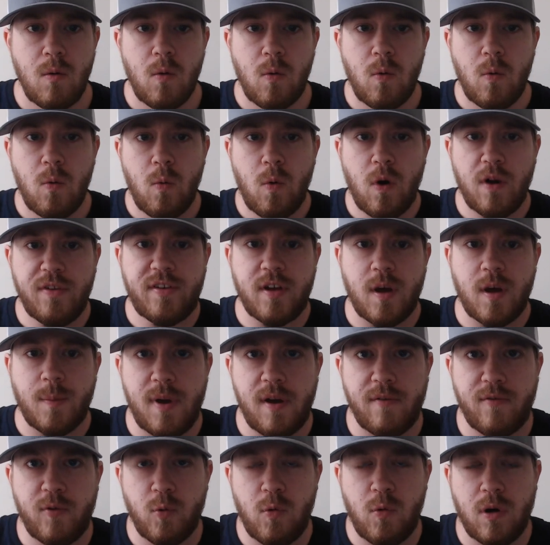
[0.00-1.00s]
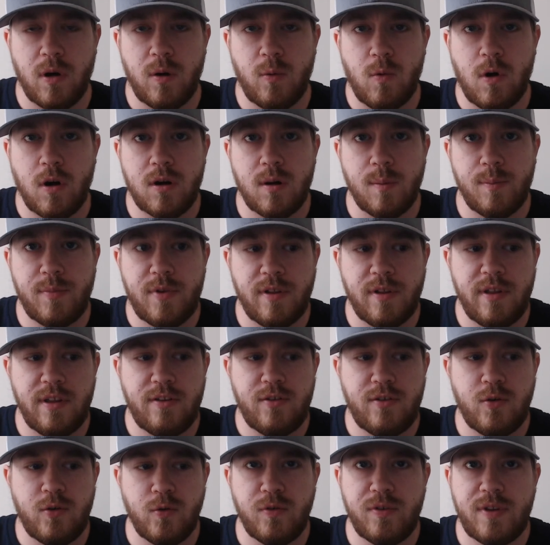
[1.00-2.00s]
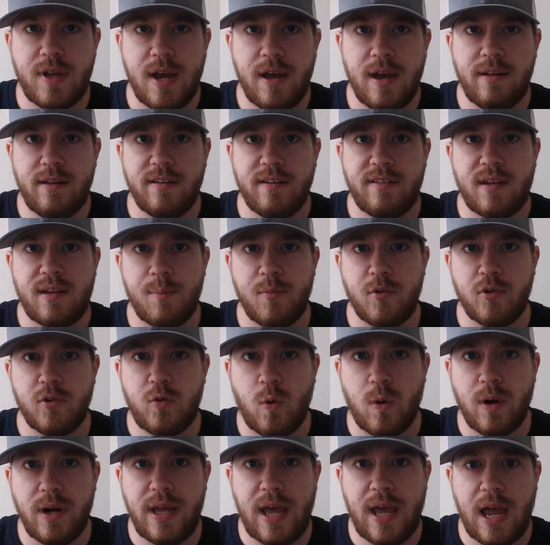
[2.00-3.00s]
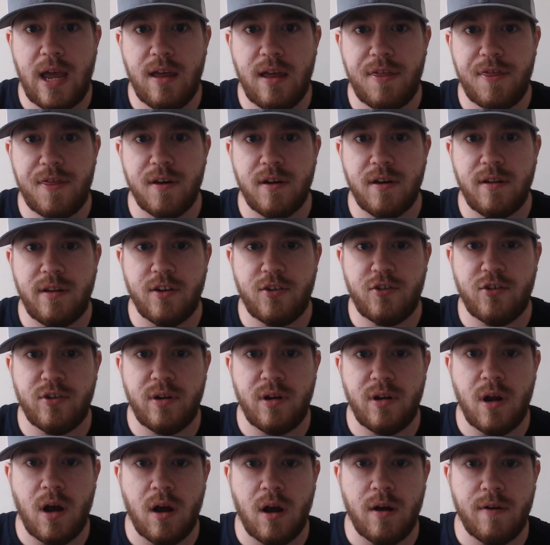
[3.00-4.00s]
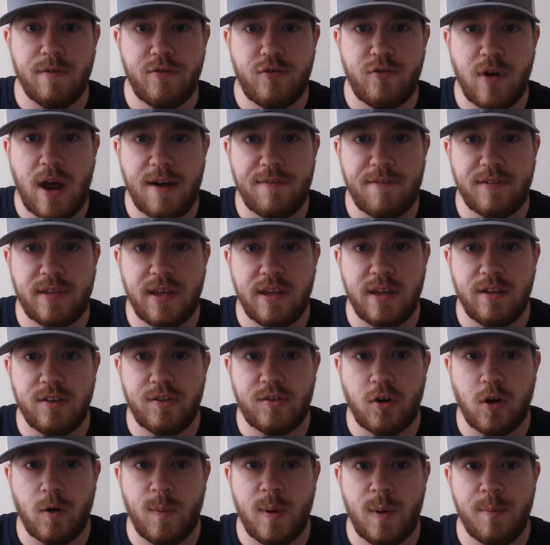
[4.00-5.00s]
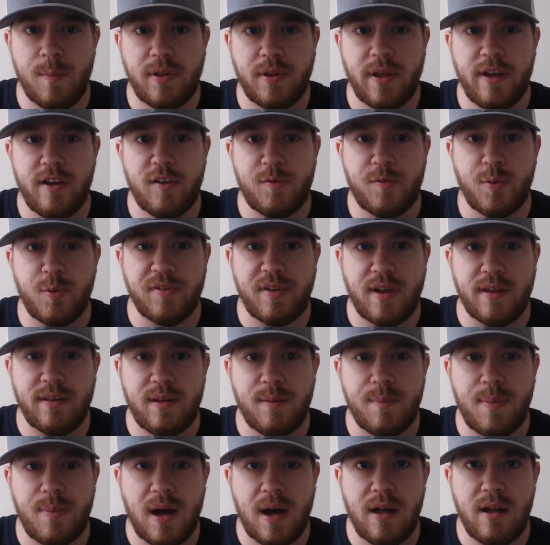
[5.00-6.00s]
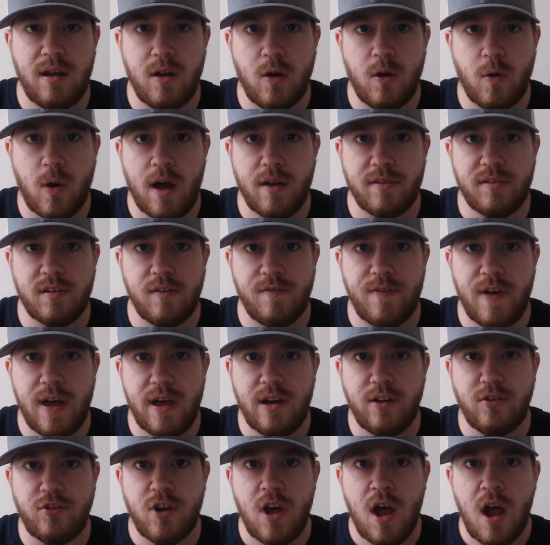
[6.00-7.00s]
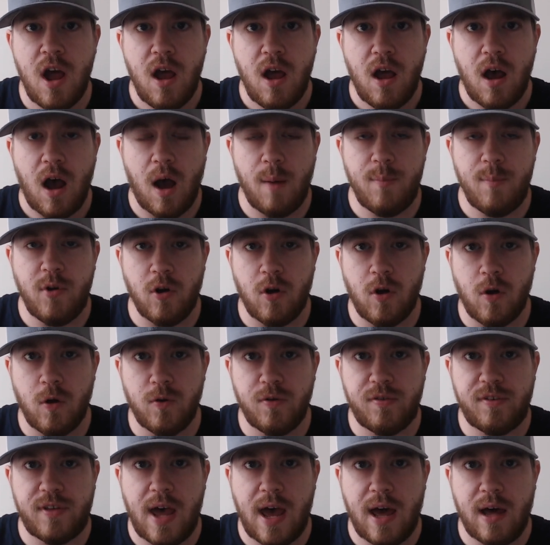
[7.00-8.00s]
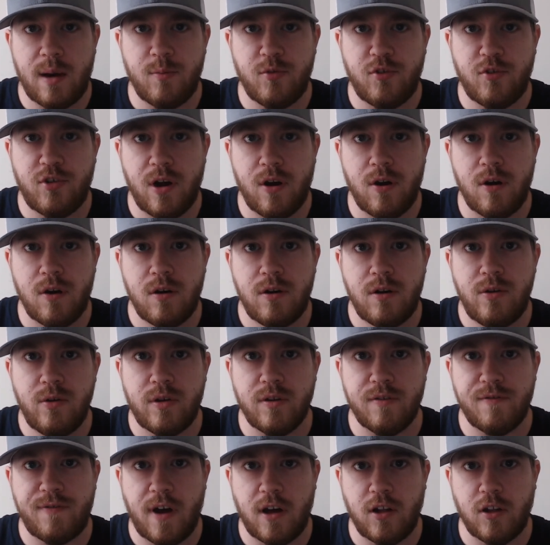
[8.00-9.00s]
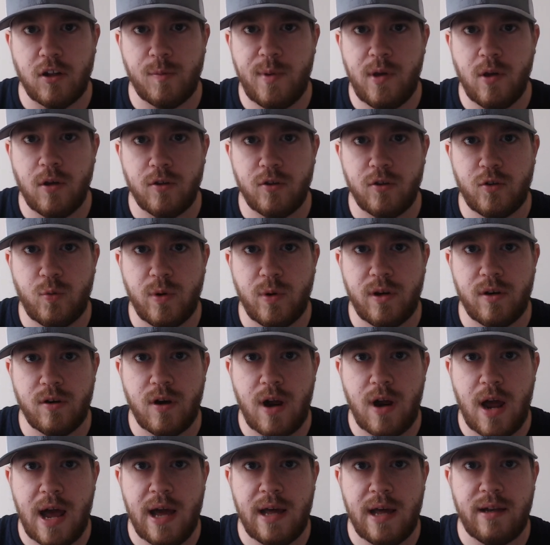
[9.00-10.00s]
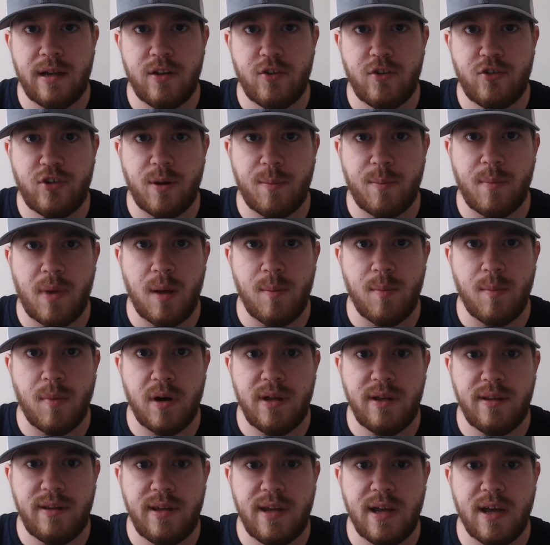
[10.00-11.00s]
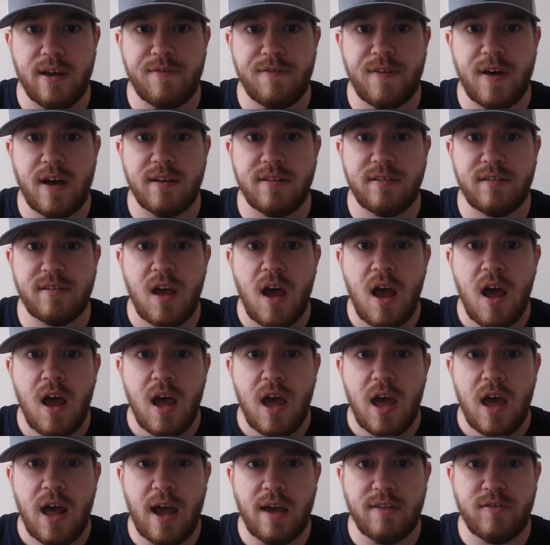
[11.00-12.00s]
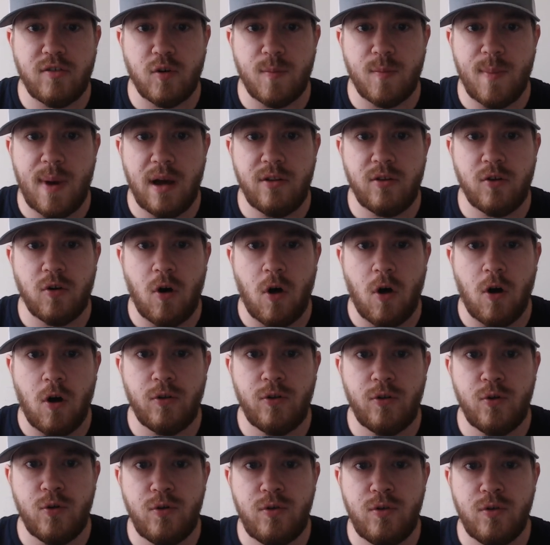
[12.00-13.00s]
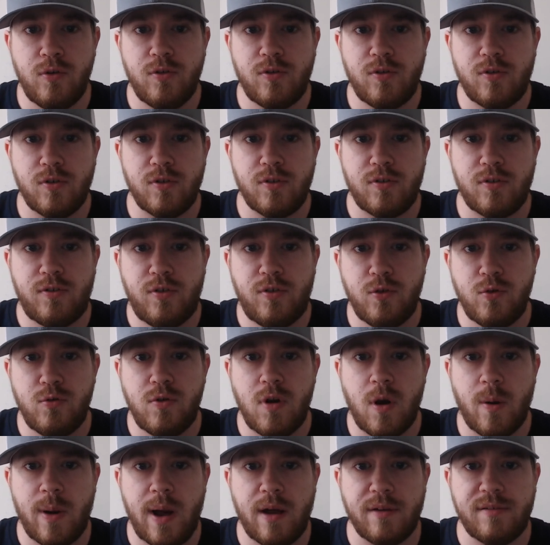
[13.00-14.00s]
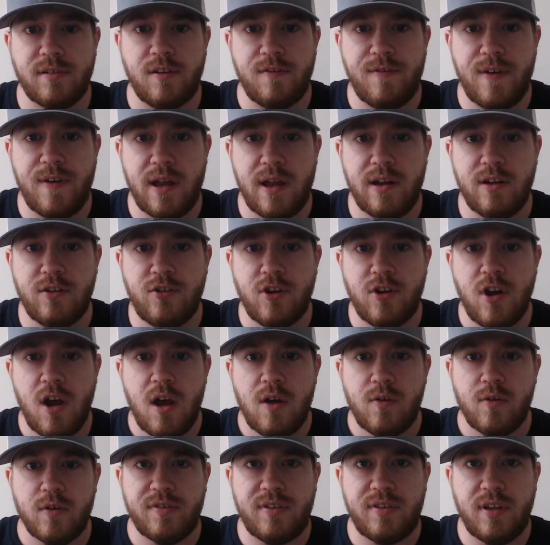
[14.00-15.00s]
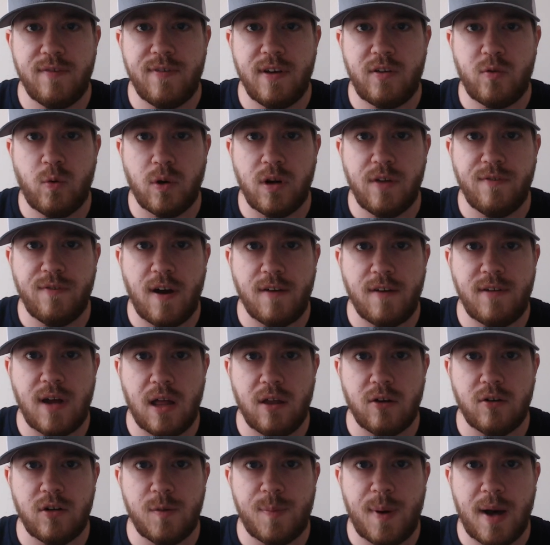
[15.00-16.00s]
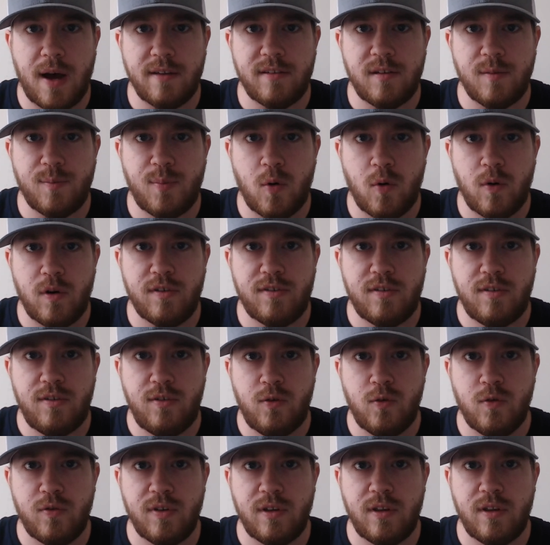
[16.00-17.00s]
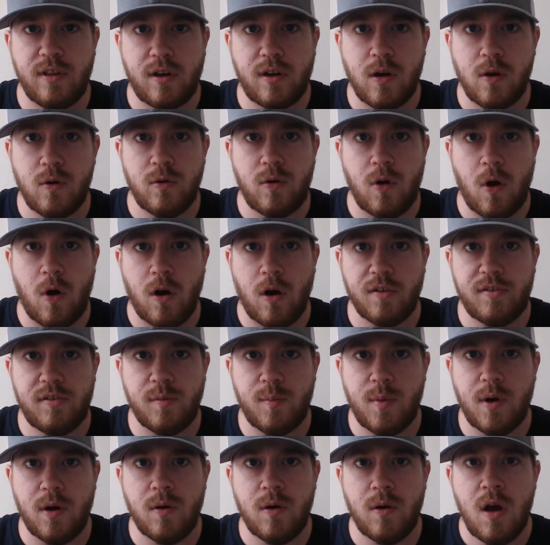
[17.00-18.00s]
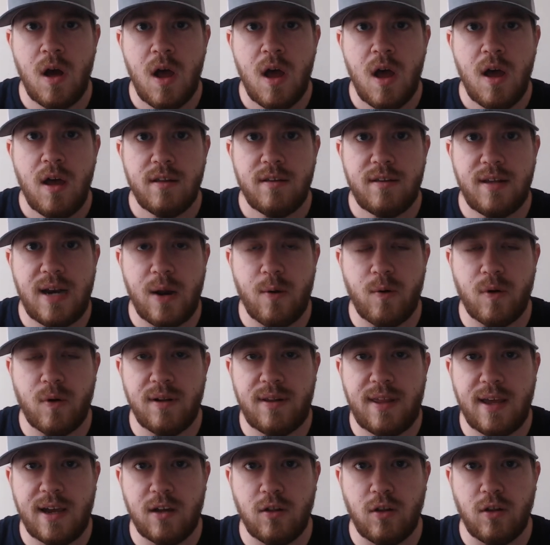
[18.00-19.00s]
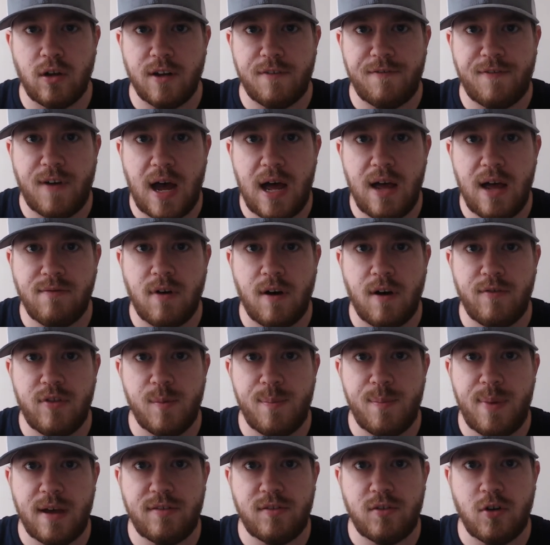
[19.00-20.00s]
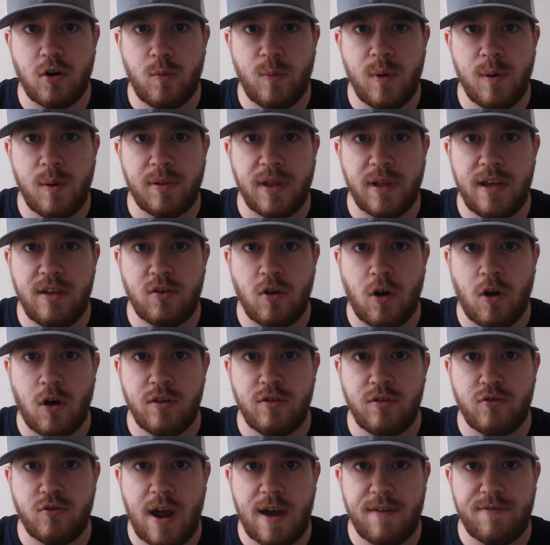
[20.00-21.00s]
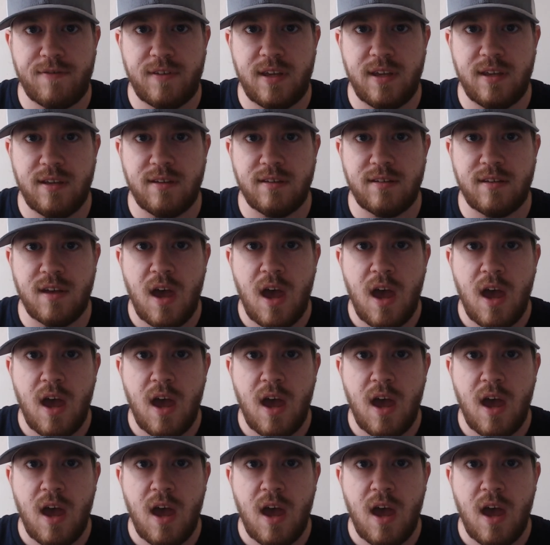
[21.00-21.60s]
What's up, everyone? Welcome to the Tuesday, December 28th edition of DraftKings Tournament Plays presented by No House Advantage. I'm your host, Adam Scherer. You can follow me on Twitter at ShipMyMoneyDFS. And as a reminder, all new users to No House Advantage receive a $25 deposit bonus using the code Awesemo. Today, we're going to take a look at five of the best tournament plays on DraftKings.